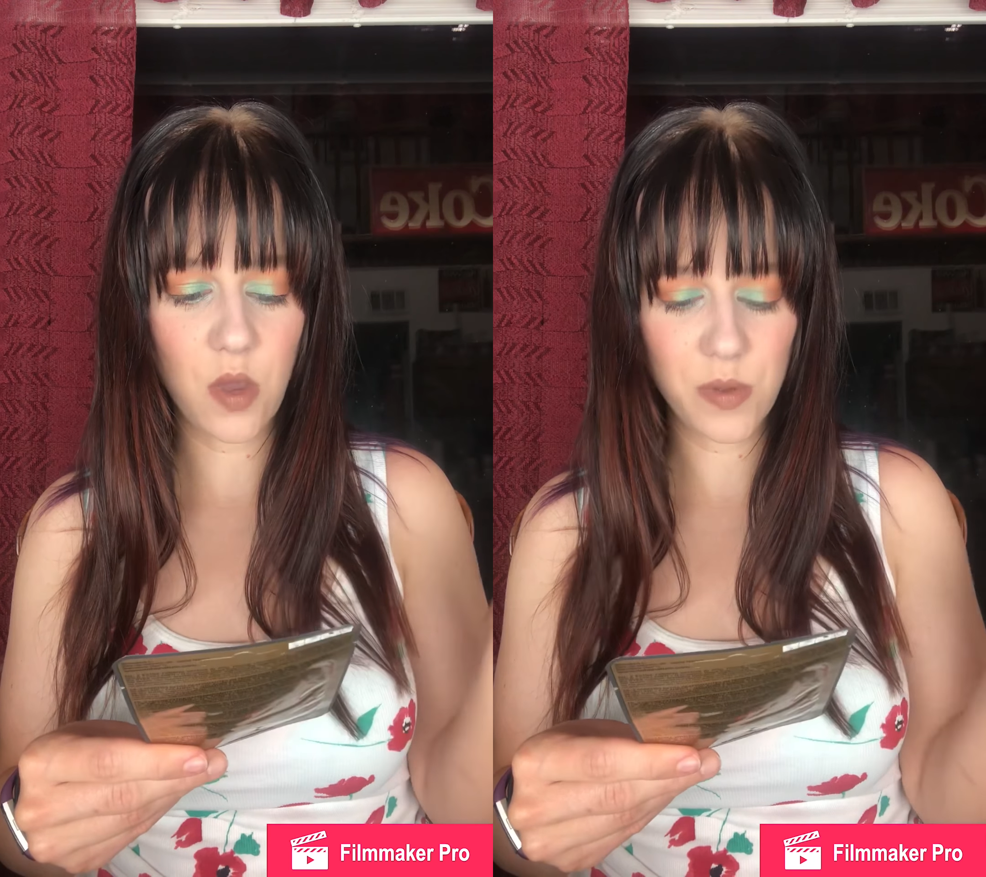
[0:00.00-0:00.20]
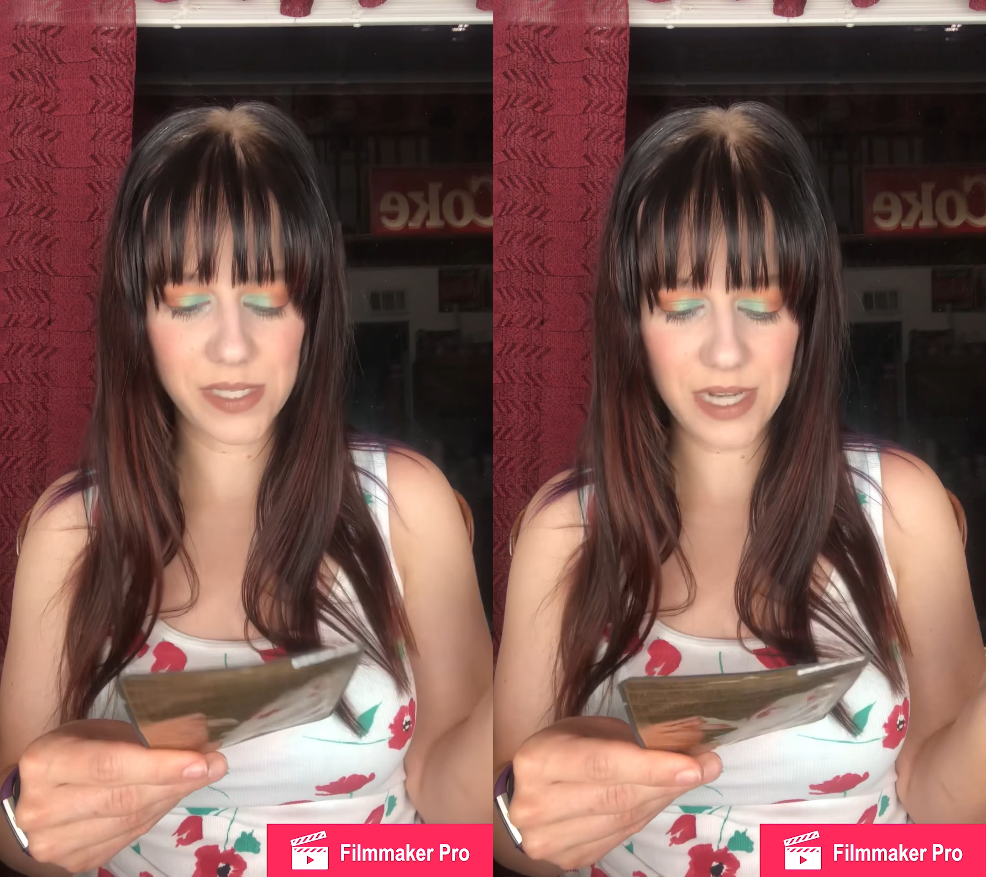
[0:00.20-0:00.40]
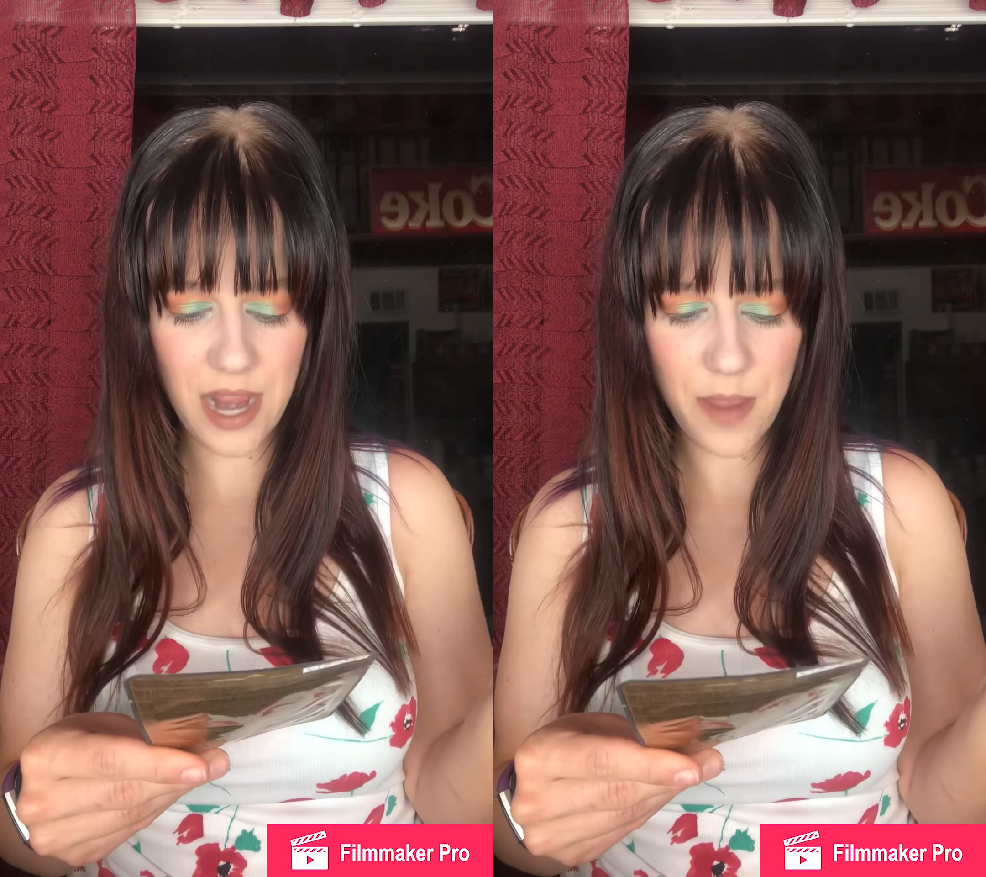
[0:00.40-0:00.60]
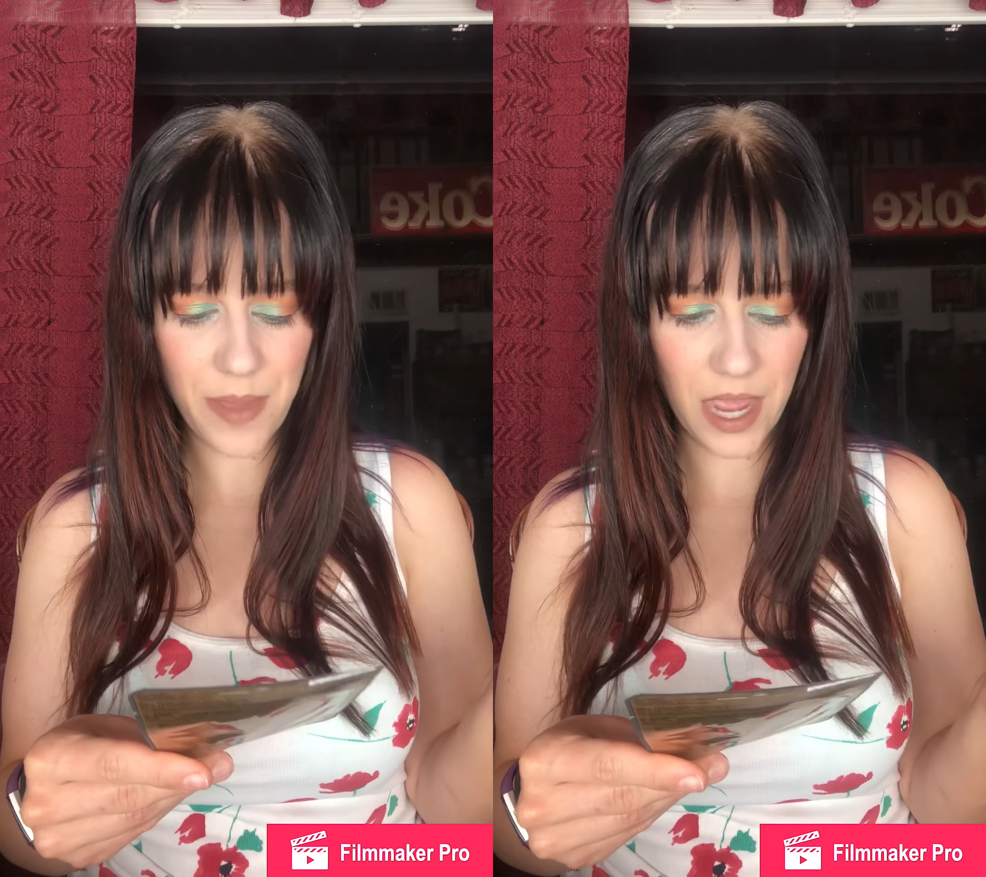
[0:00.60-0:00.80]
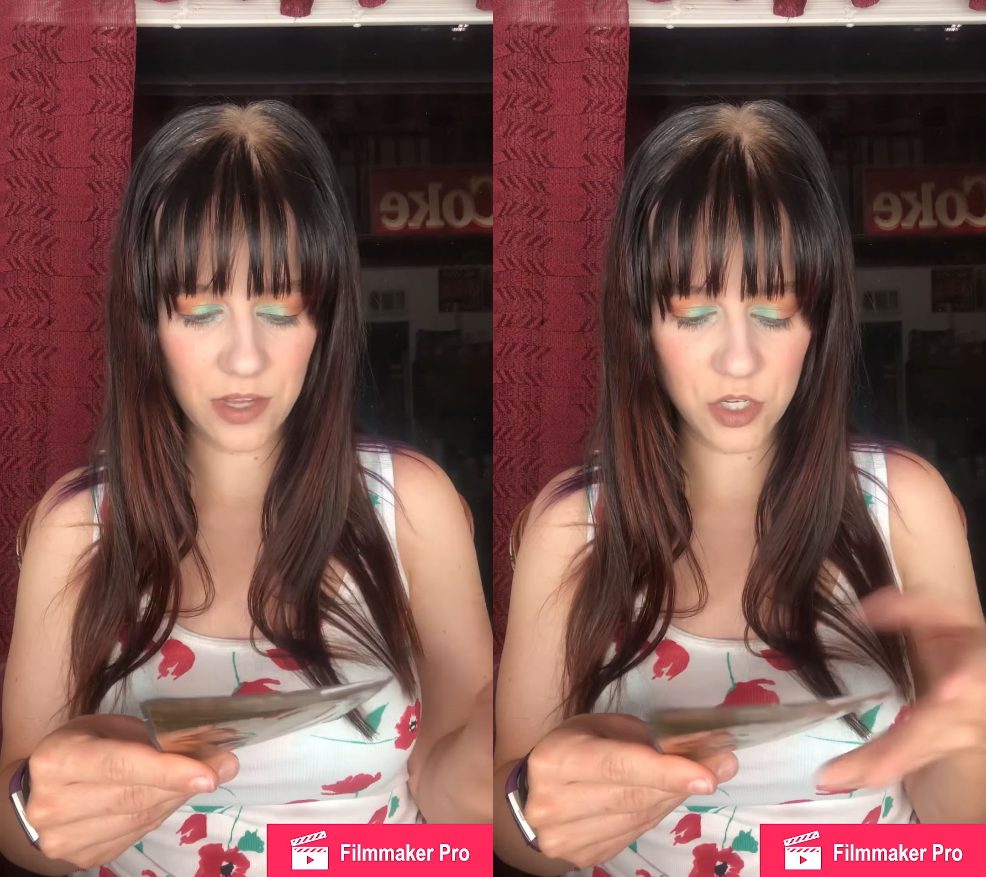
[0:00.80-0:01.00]
Oh, it's an eye
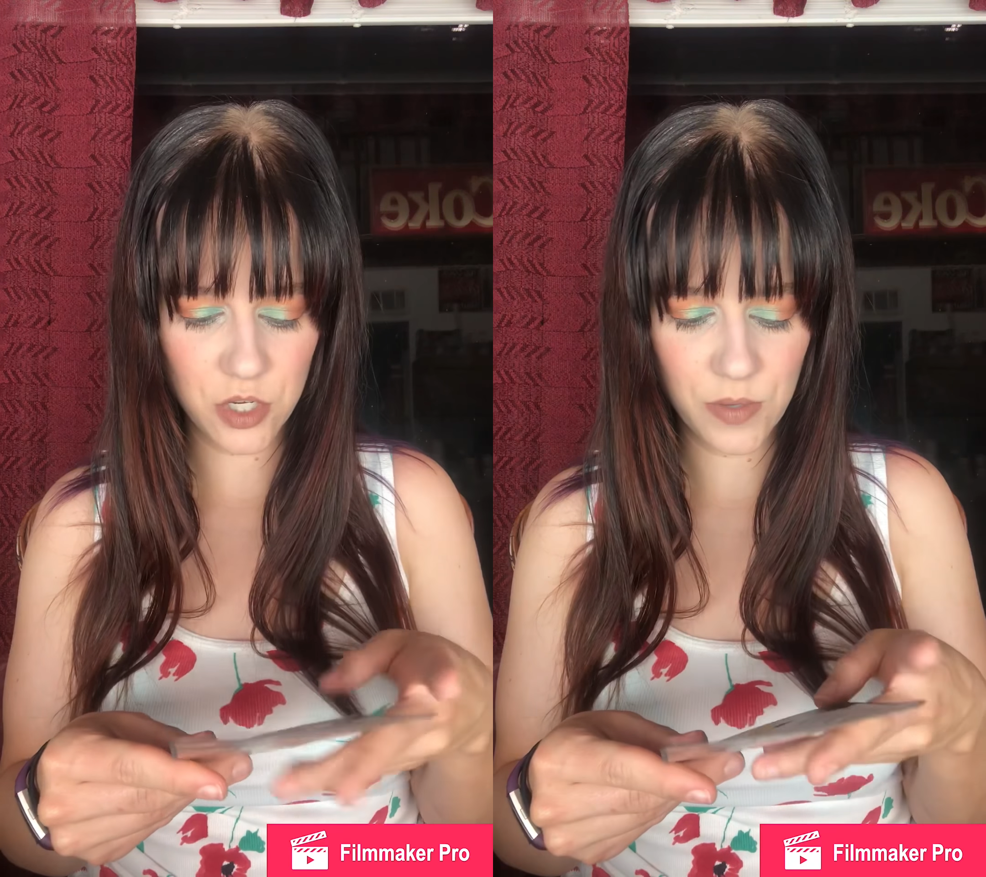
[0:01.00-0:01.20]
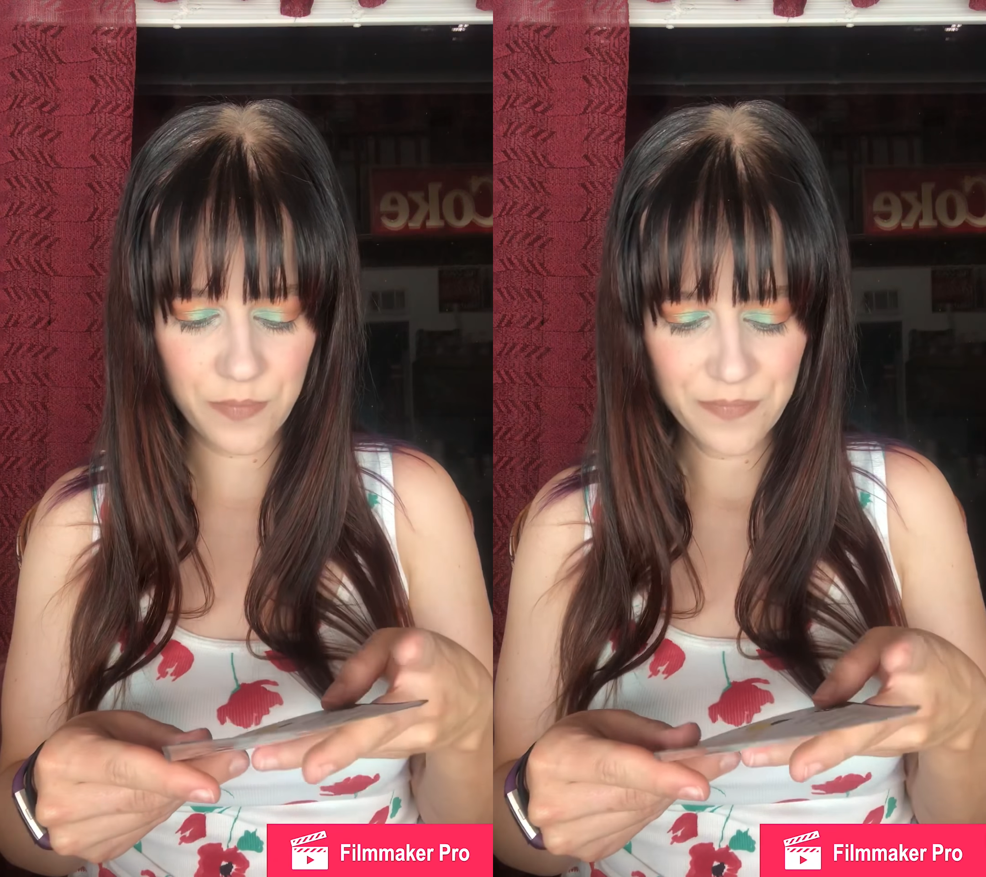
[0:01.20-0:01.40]
patch.